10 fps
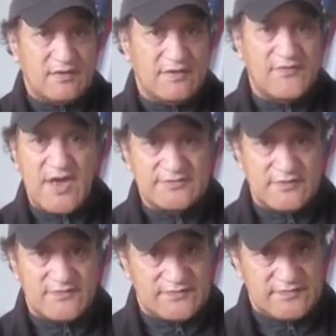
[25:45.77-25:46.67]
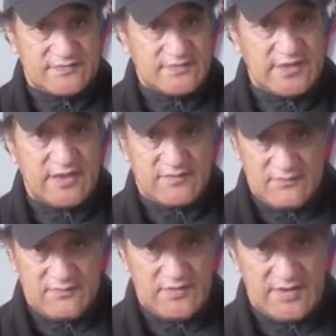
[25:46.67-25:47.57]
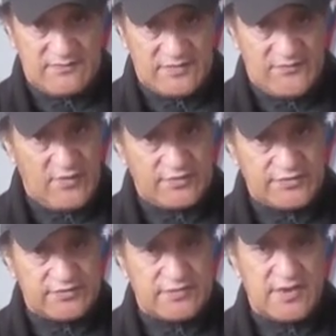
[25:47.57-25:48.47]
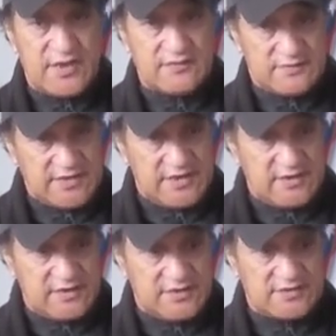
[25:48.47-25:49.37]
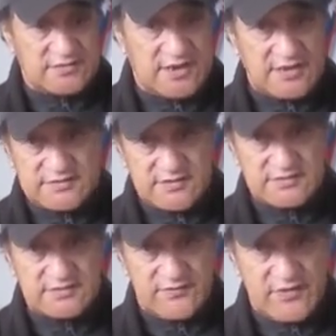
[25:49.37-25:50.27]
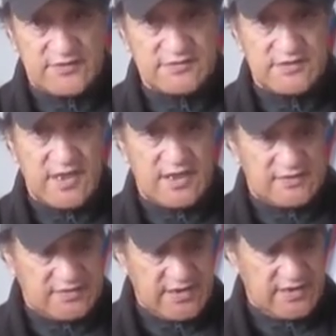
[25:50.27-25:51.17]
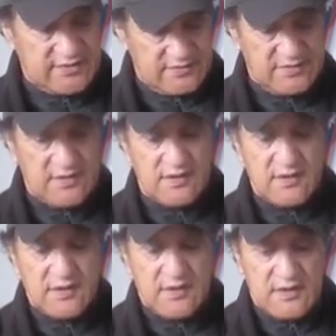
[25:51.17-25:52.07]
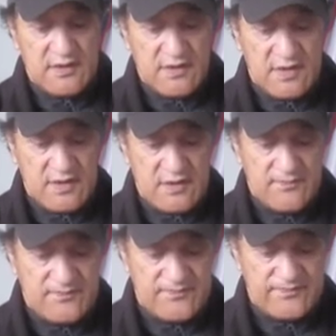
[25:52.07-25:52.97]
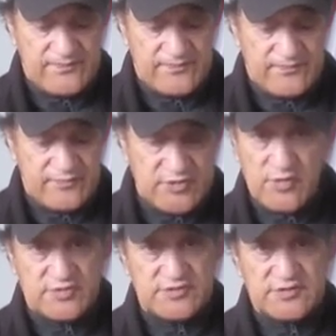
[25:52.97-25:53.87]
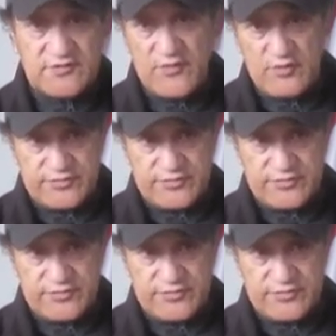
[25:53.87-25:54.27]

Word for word: the father of King William IV, and King Ernest Augustus I, and King um, George IV.